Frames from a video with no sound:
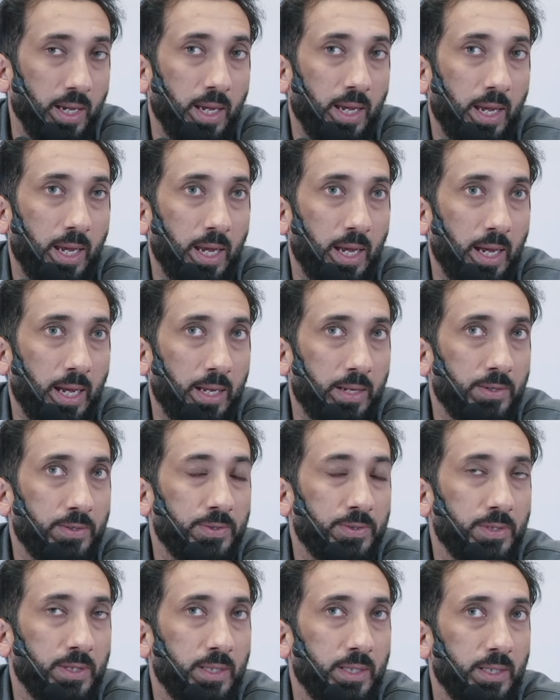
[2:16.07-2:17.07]

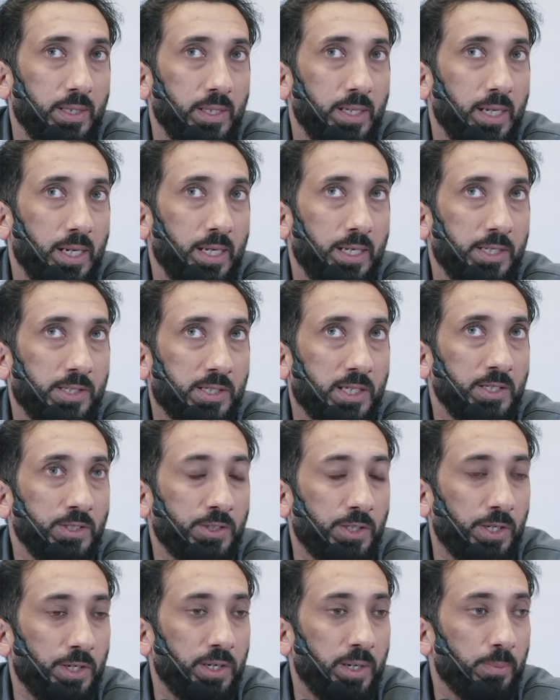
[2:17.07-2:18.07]
And it is
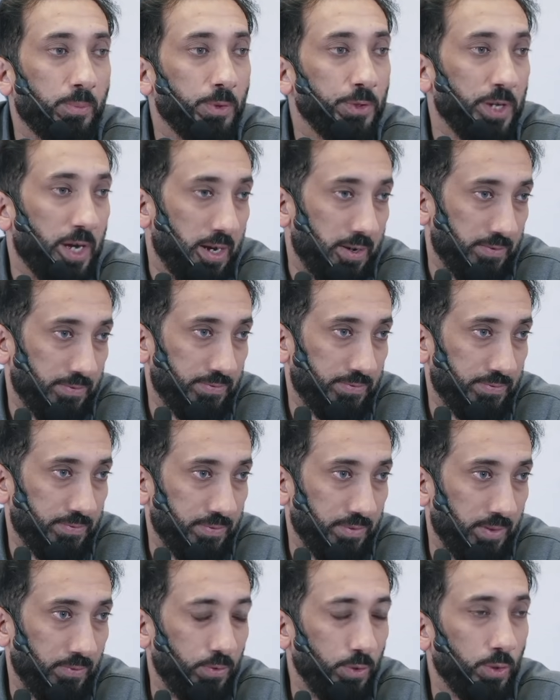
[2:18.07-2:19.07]
considered a mudaf.
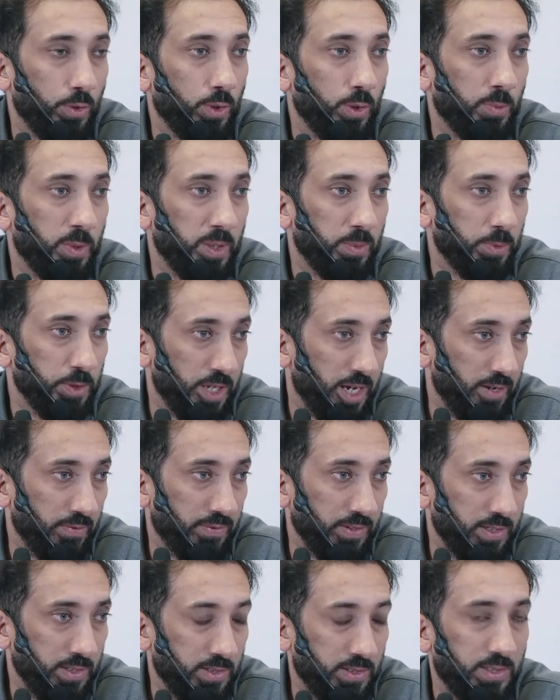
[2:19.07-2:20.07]
If you don't know what a mudaf
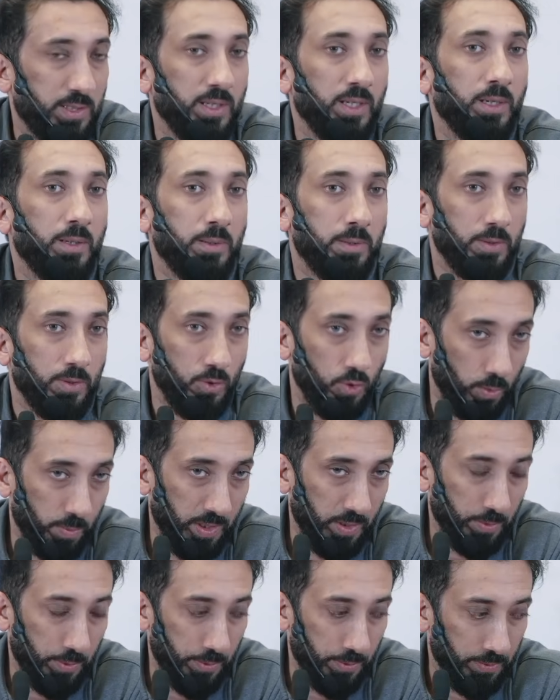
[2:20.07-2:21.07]
is, go make
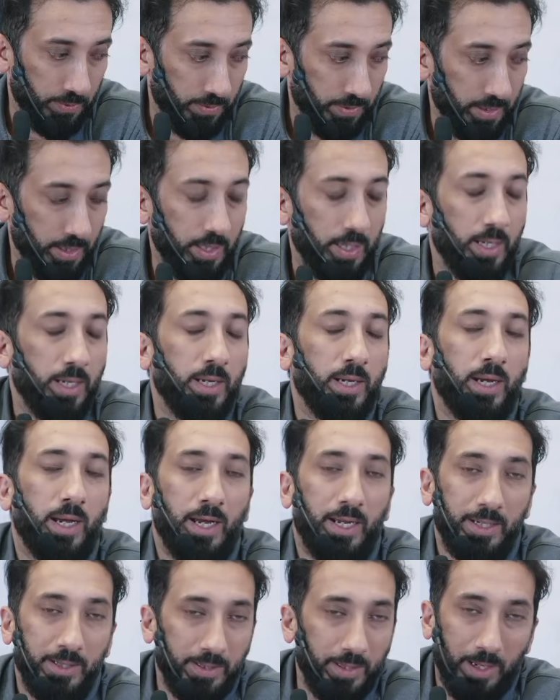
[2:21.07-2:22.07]
wudu.
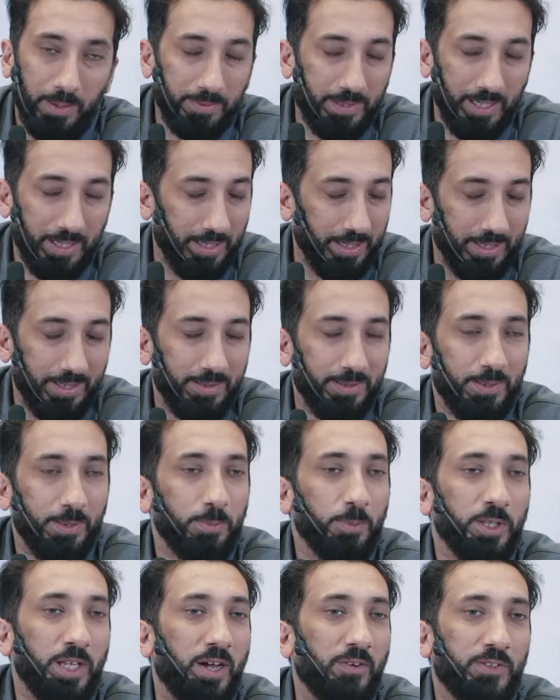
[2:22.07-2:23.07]
No, I'm kidding.
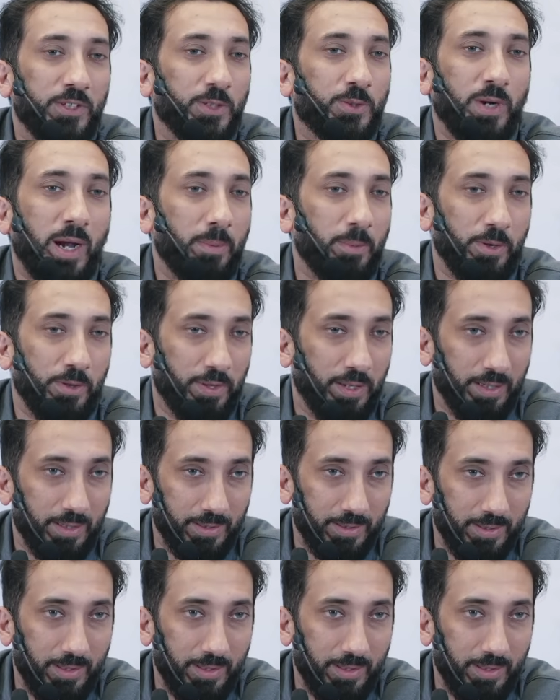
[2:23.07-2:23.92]
Mudaf is a grammar thing.